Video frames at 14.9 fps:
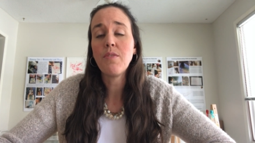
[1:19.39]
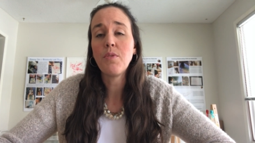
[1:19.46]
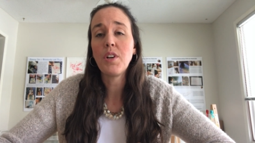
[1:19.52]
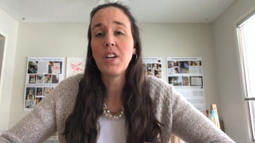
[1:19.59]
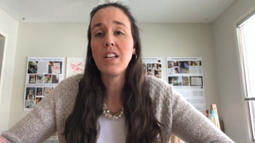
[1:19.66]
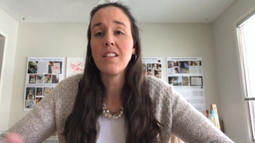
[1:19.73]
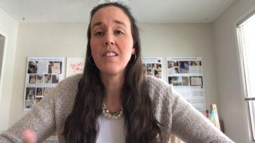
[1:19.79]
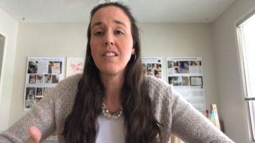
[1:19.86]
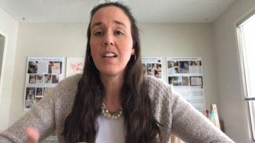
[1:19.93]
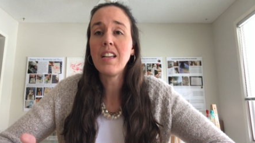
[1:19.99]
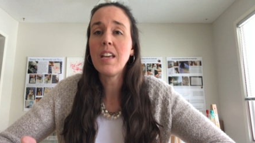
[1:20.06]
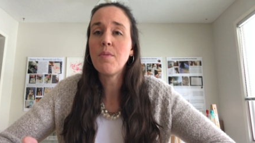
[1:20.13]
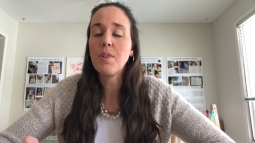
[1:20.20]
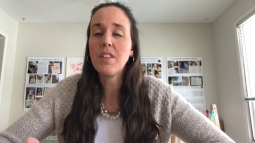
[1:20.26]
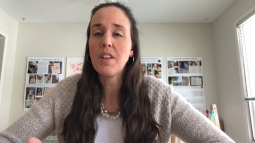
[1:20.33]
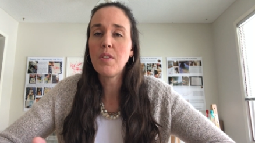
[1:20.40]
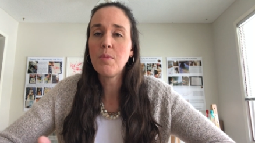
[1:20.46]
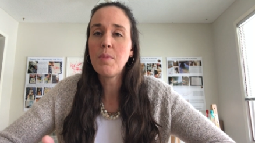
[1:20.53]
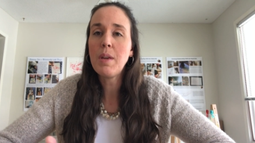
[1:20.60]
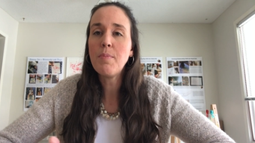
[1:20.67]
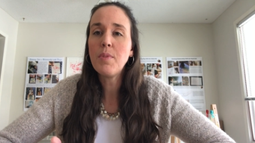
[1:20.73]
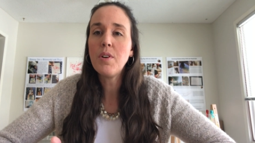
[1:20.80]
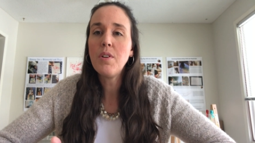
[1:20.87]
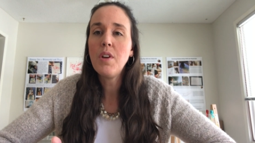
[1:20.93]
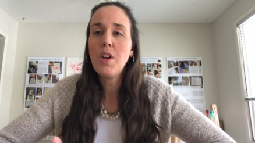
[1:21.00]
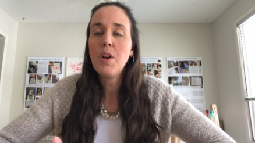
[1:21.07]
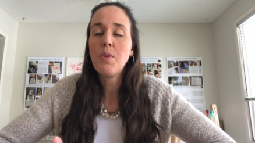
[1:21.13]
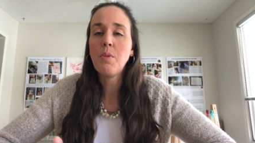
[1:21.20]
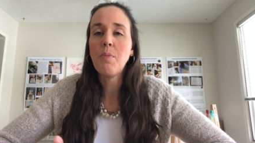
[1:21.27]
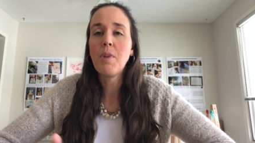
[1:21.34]
if we're going to study it with other people,
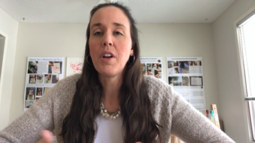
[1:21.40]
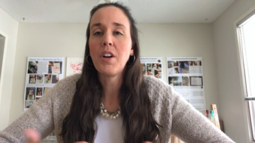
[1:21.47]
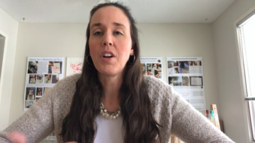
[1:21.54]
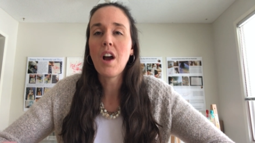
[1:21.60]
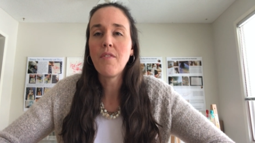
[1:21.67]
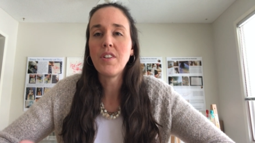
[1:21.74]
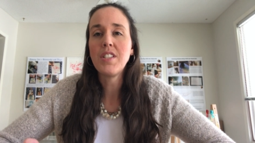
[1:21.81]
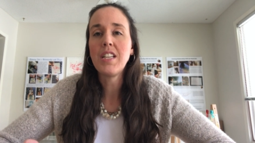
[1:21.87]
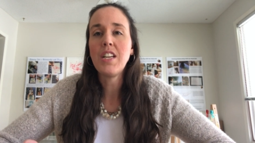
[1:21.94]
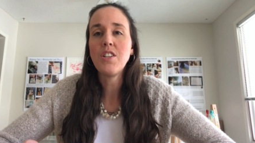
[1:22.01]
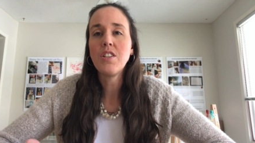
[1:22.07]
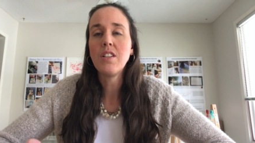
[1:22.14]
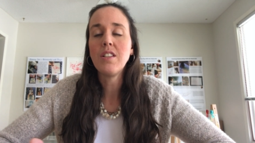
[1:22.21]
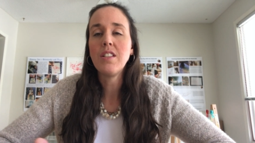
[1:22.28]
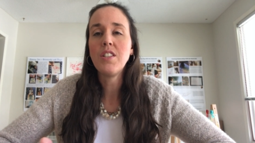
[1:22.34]
we want our conversation